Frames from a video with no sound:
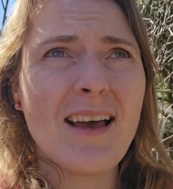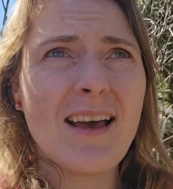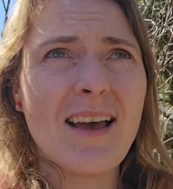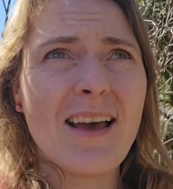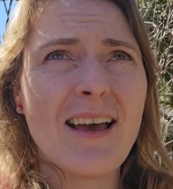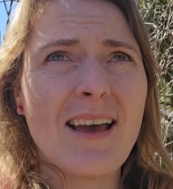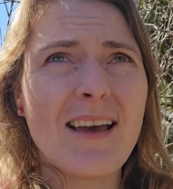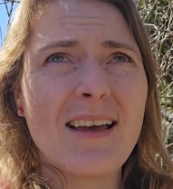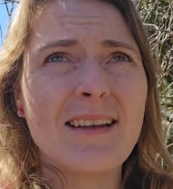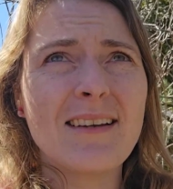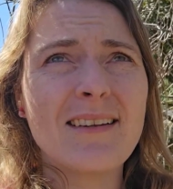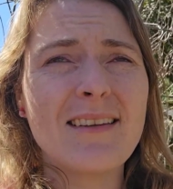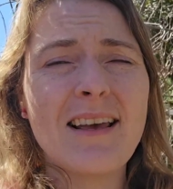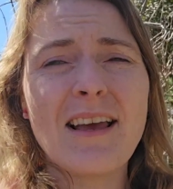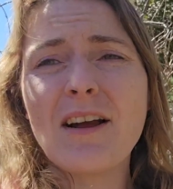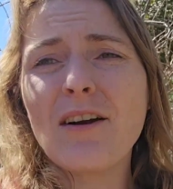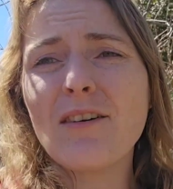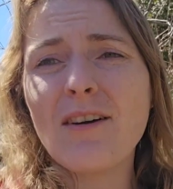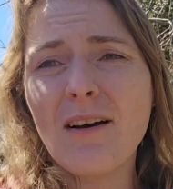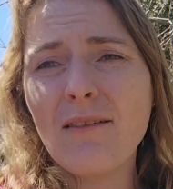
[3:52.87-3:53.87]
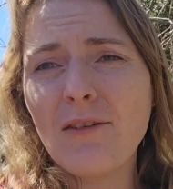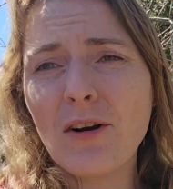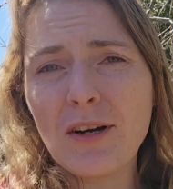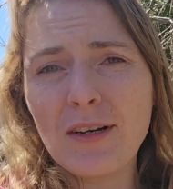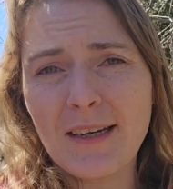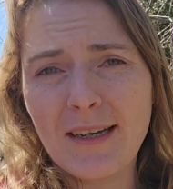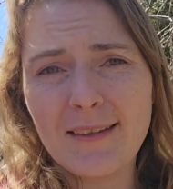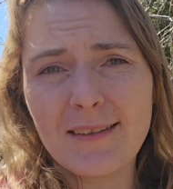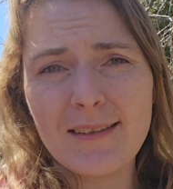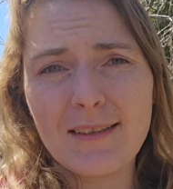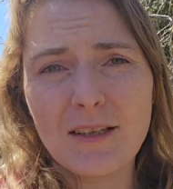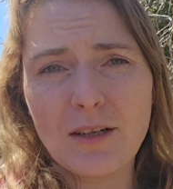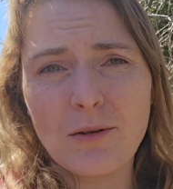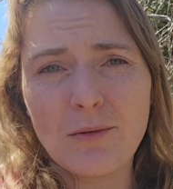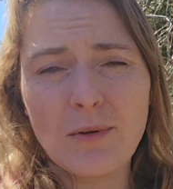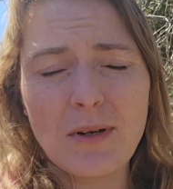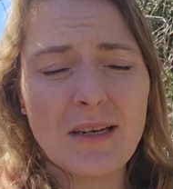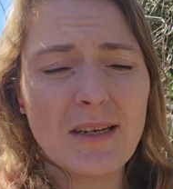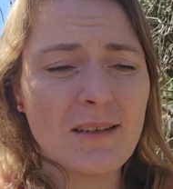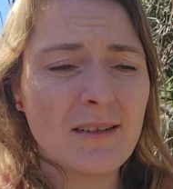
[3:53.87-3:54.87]
and they are not very dense. Their
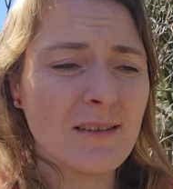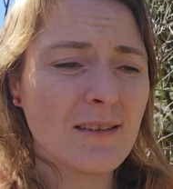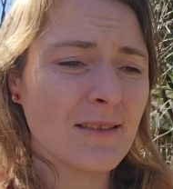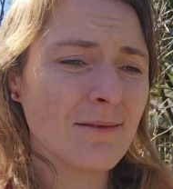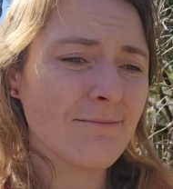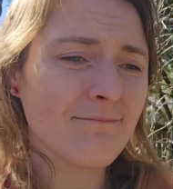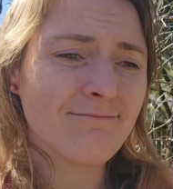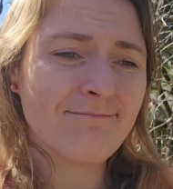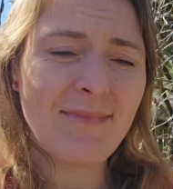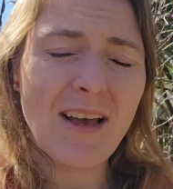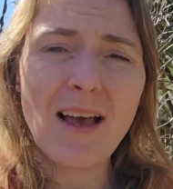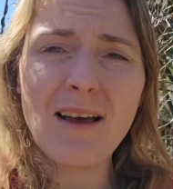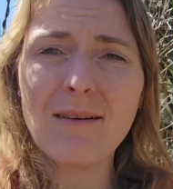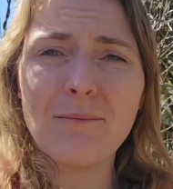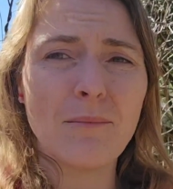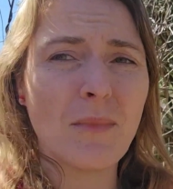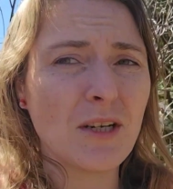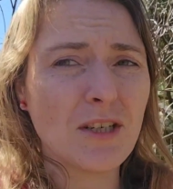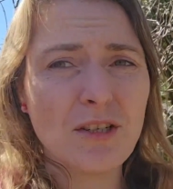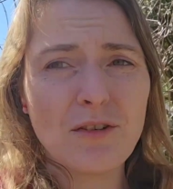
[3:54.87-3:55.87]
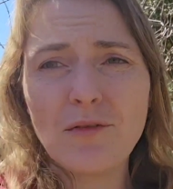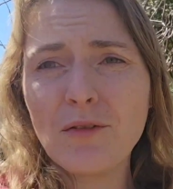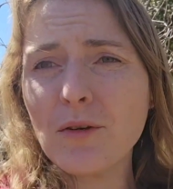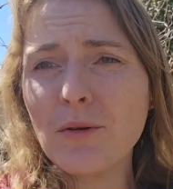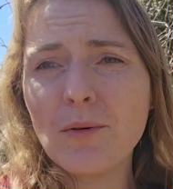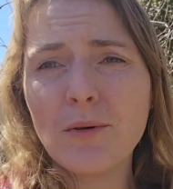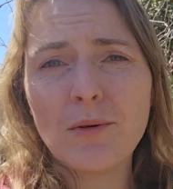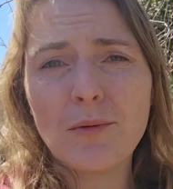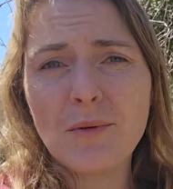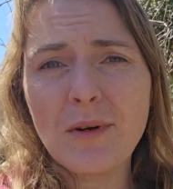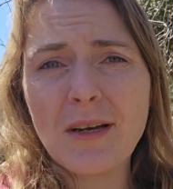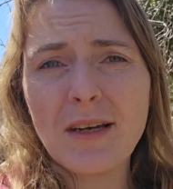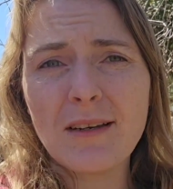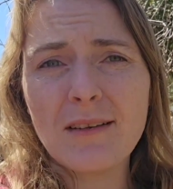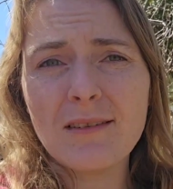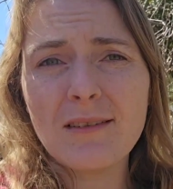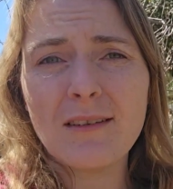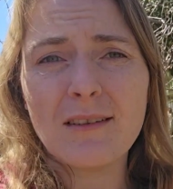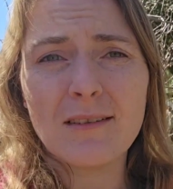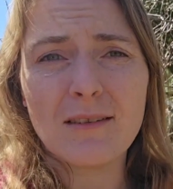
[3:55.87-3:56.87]
rings, much fewer
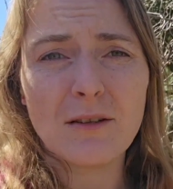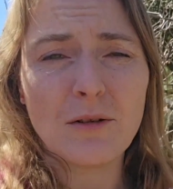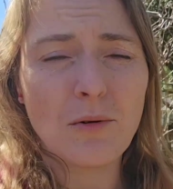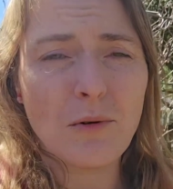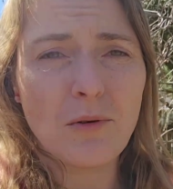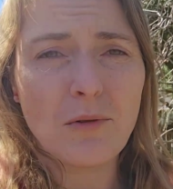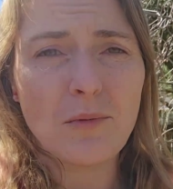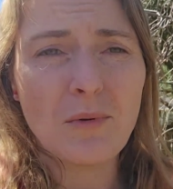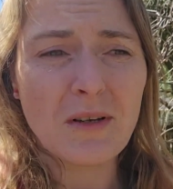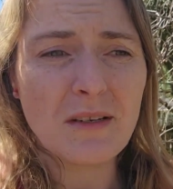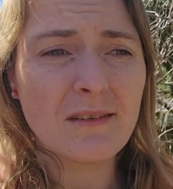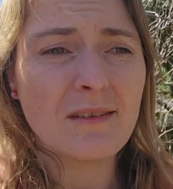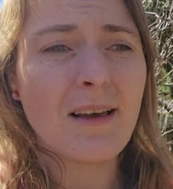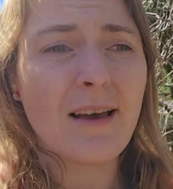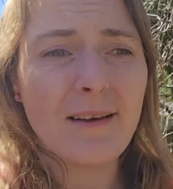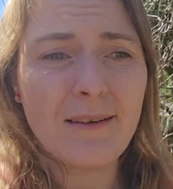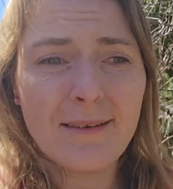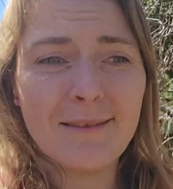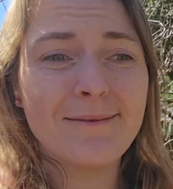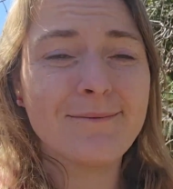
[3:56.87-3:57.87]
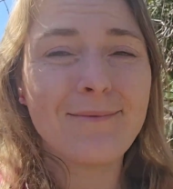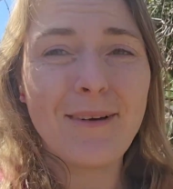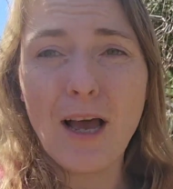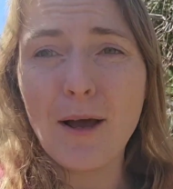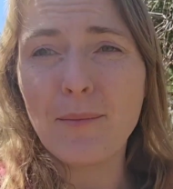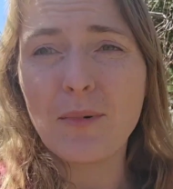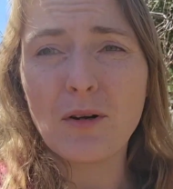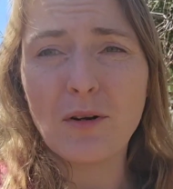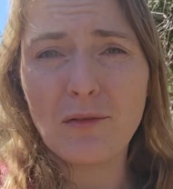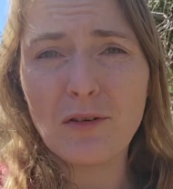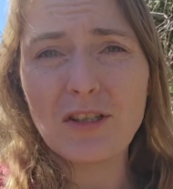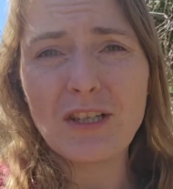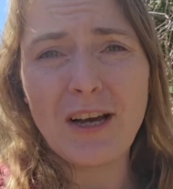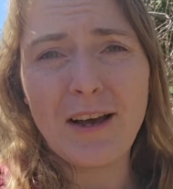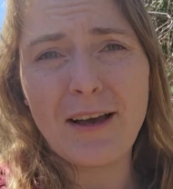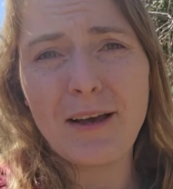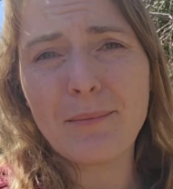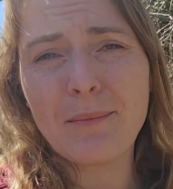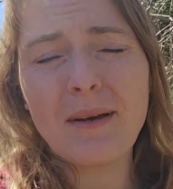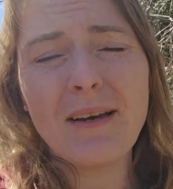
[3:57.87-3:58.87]
rings because the growth rings happen over
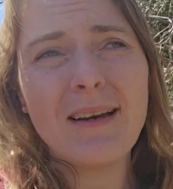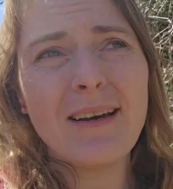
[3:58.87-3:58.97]
time,